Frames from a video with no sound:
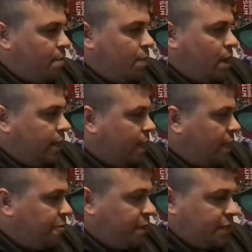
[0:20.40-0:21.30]
Again, I
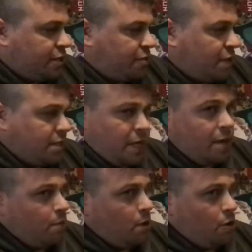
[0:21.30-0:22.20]
would like to stress I
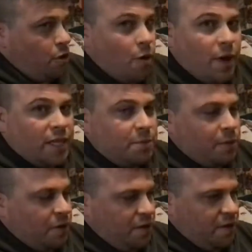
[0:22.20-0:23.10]
am no expert
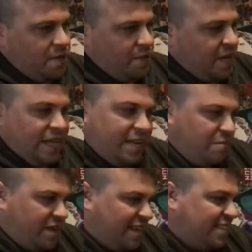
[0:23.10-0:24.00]
by any
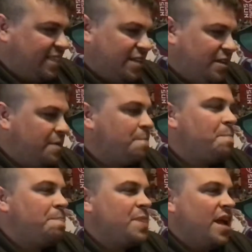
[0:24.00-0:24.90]
means, and
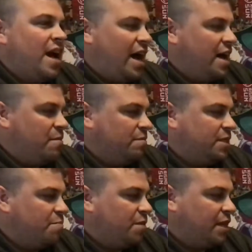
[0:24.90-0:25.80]
I am
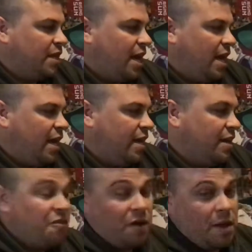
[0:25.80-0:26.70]
simply
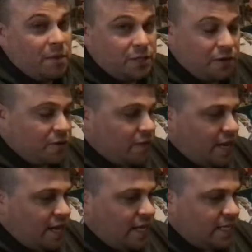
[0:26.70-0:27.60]
another amateur
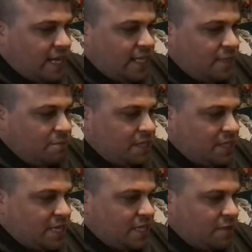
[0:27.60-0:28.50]
that has had some
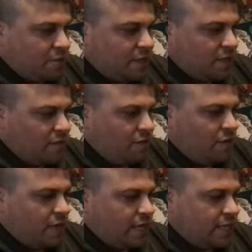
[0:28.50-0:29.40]
success with a few
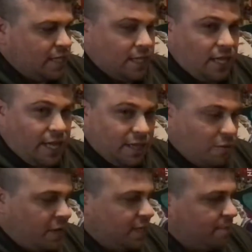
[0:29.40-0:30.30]
things and liked the
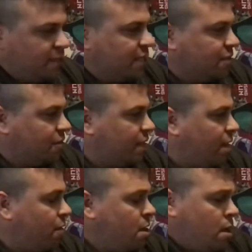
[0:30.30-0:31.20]
way some things turned out.